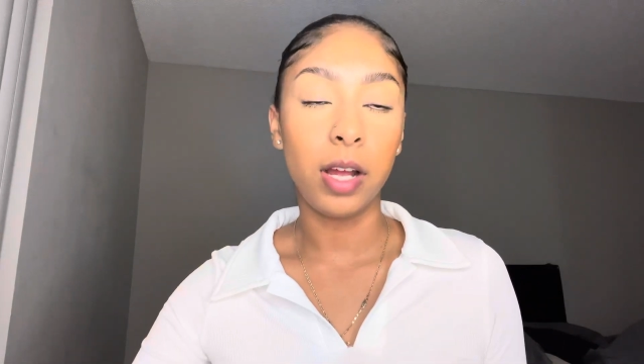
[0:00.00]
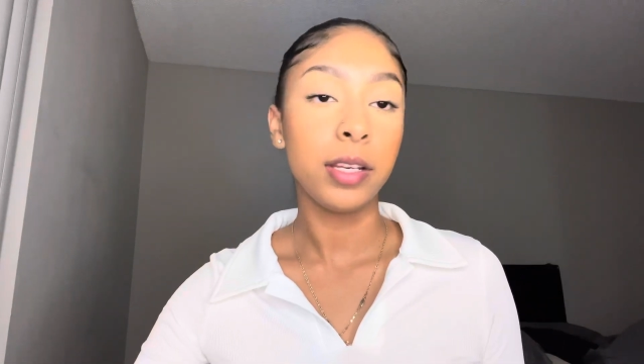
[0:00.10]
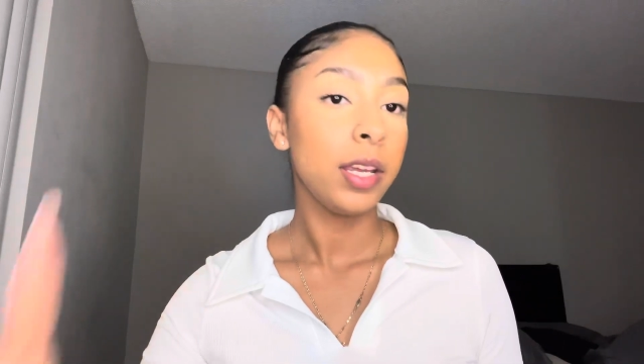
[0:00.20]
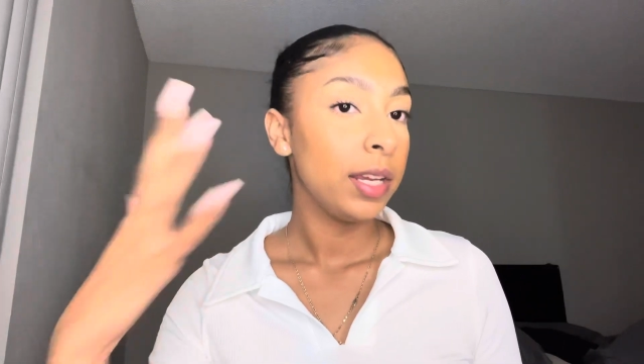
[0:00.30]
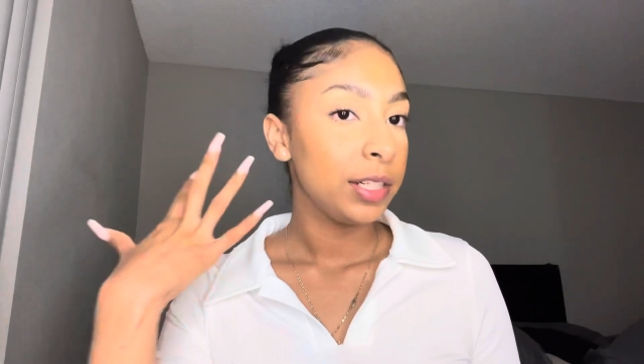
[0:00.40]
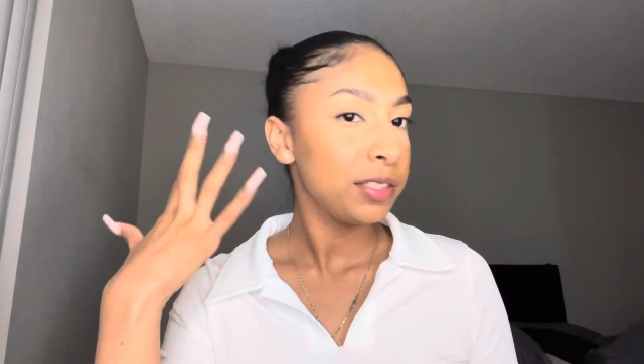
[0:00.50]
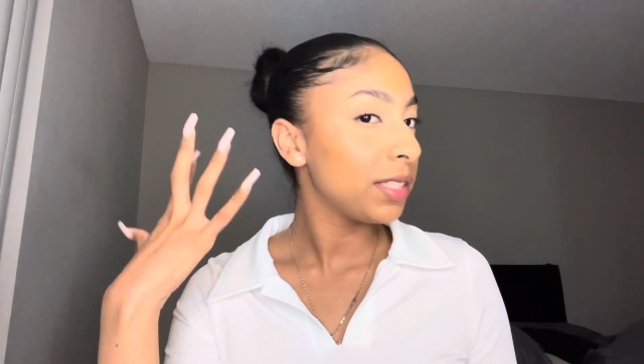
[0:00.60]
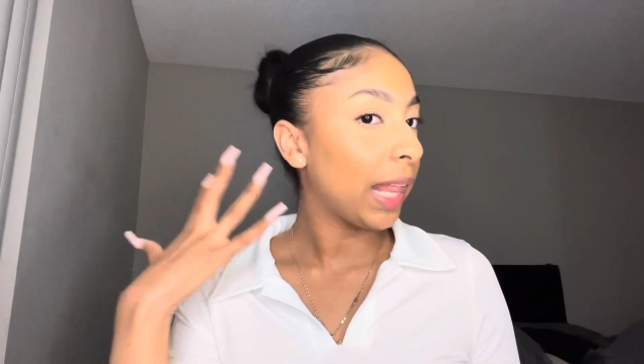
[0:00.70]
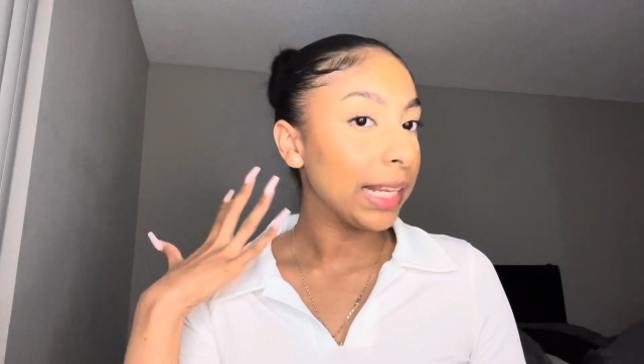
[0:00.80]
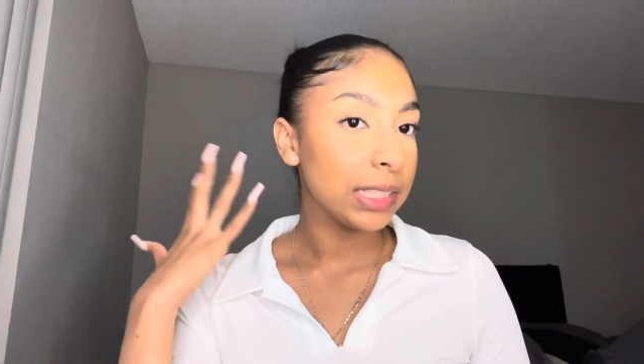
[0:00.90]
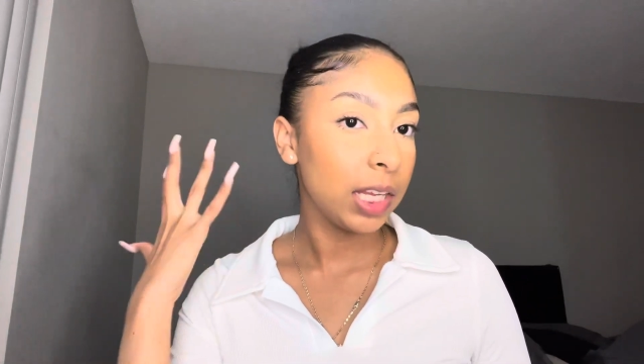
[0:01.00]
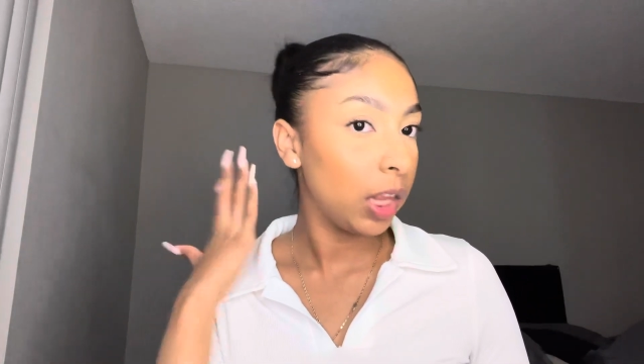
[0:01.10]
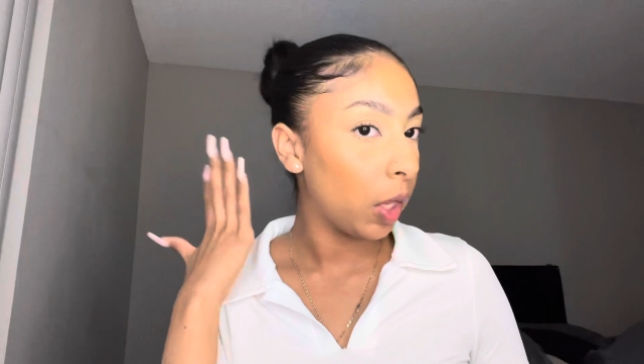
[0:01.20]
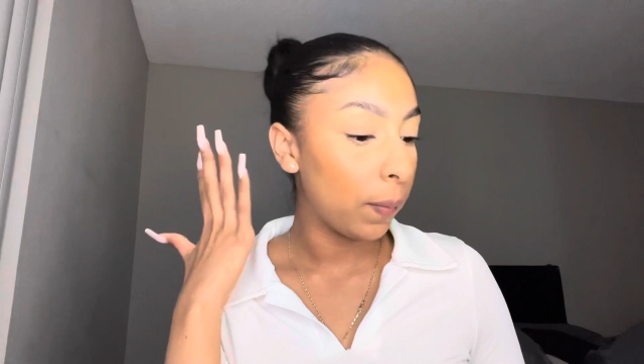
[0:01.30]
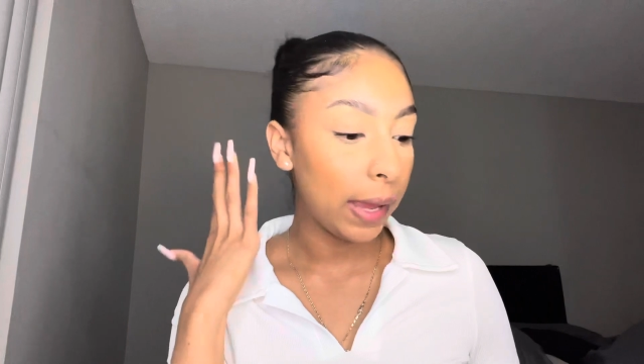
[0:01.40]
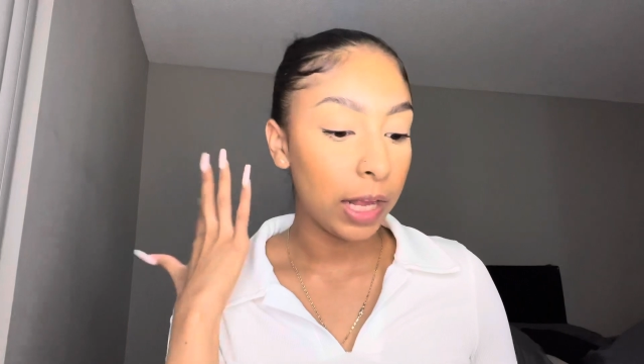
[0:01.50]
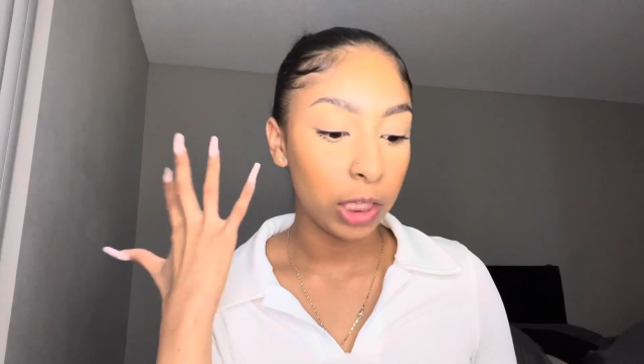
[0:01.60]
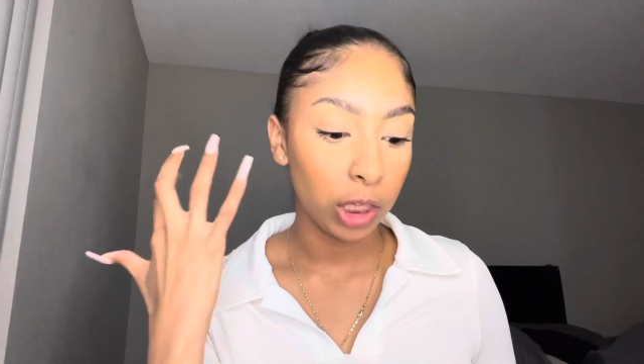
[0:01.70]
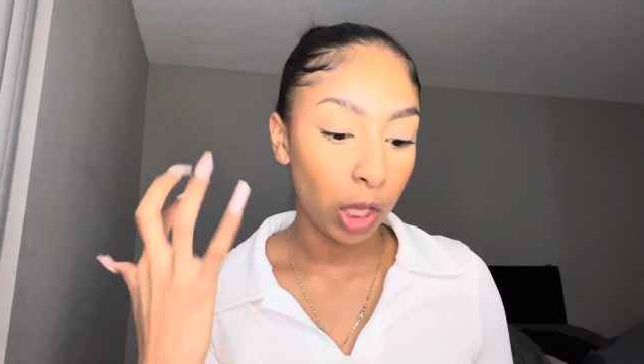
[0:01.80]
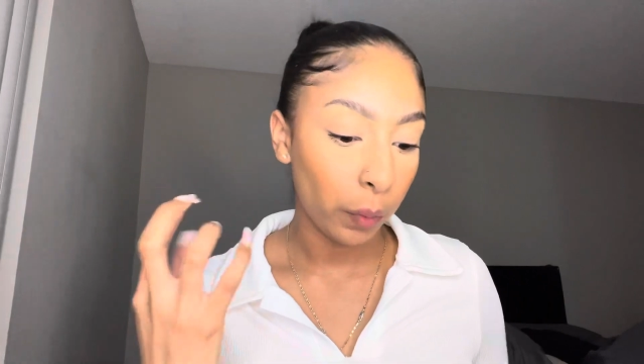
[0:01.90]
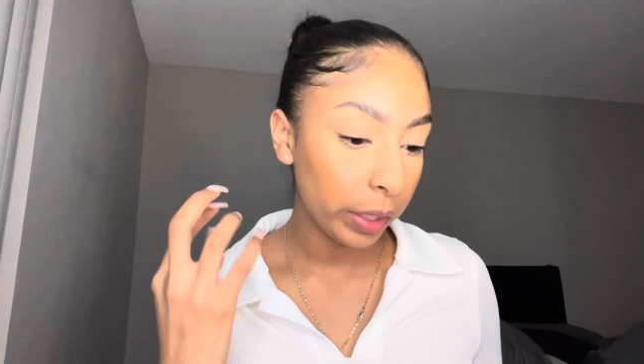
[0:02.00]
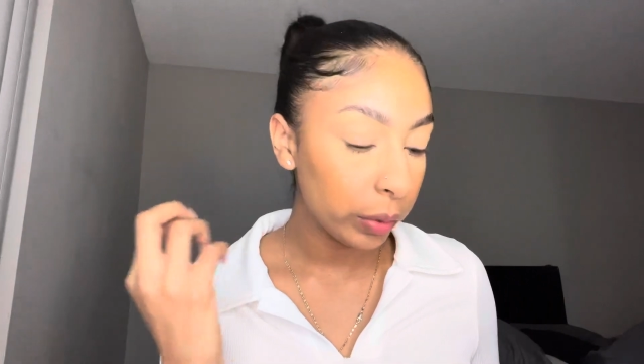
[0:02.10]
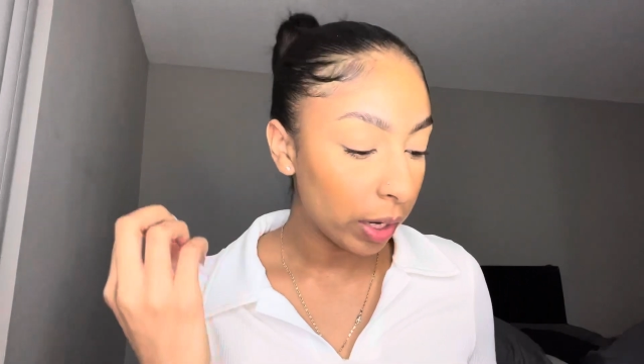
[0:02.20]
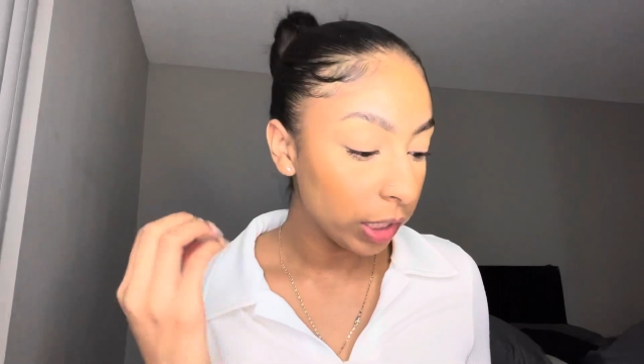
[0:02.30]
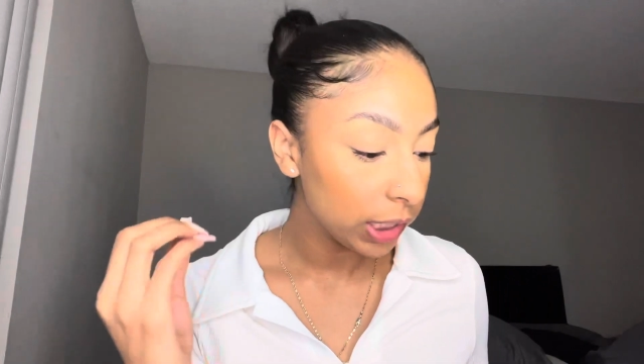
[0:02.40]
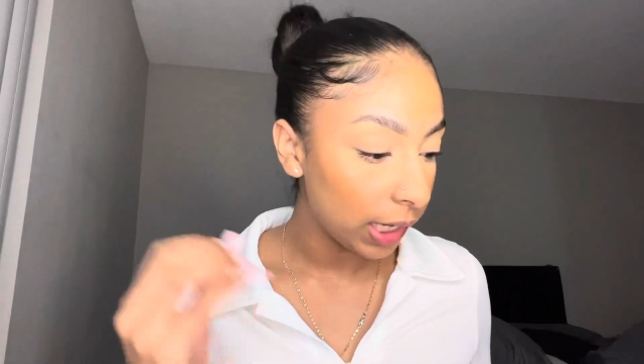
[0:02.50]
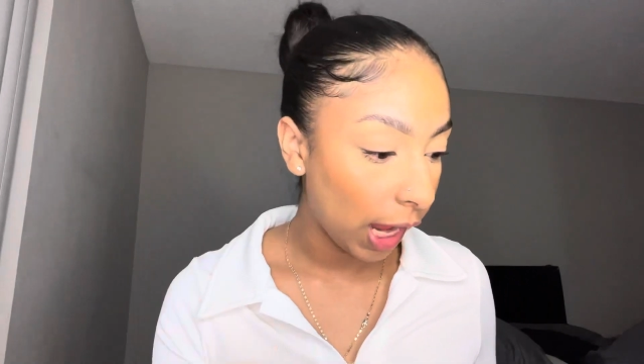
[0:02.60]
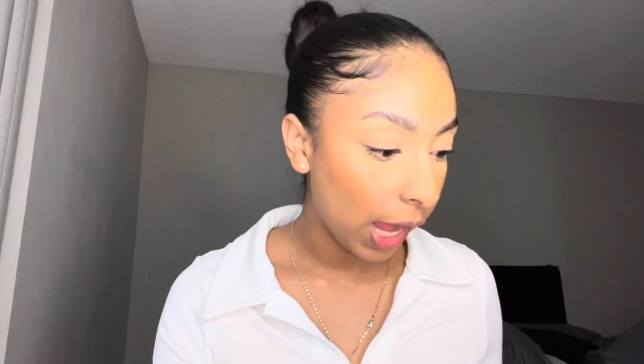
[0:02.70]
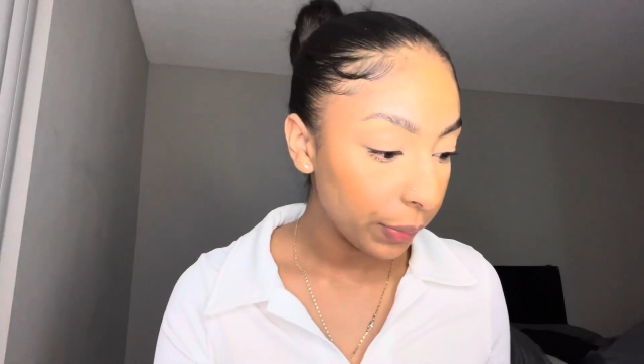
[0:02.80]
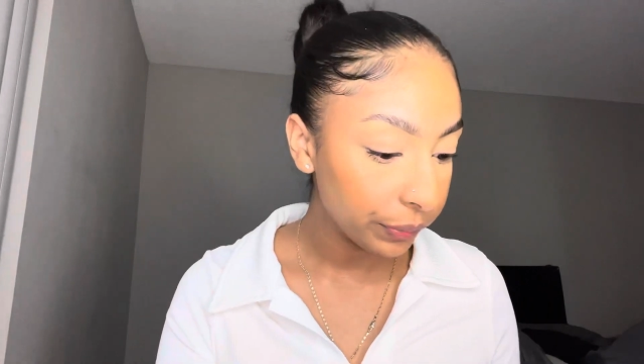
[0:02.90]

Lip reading: just because I like to look a little bit glowy throughout the day.